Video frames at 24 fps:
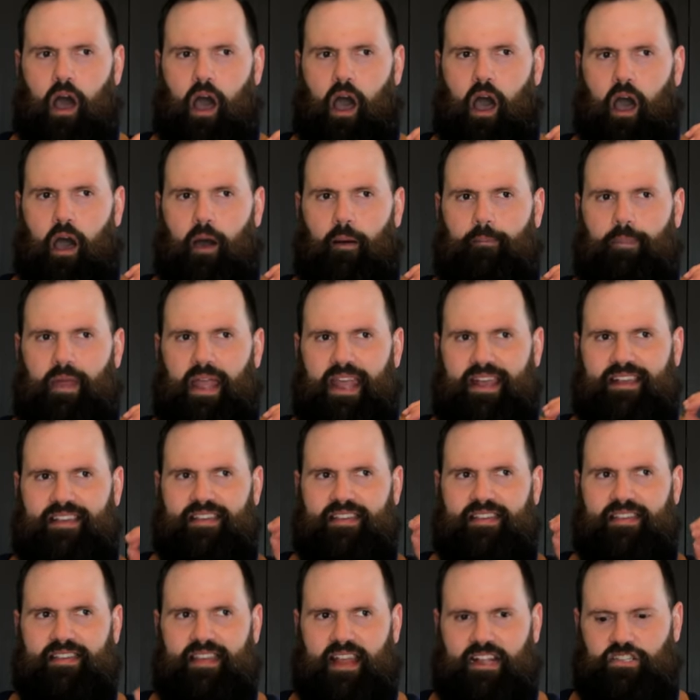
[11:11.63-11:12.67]

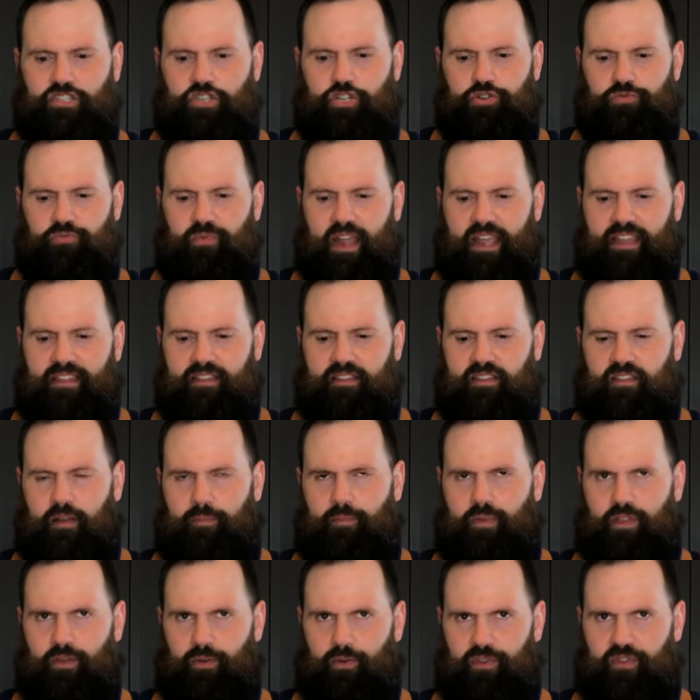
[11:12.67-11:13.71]
accentuate
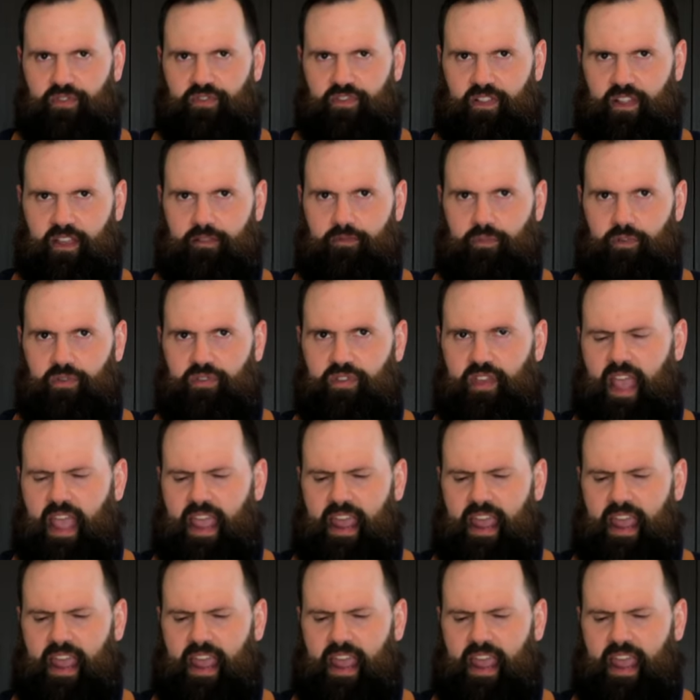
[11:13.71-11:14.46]
some of those flavors.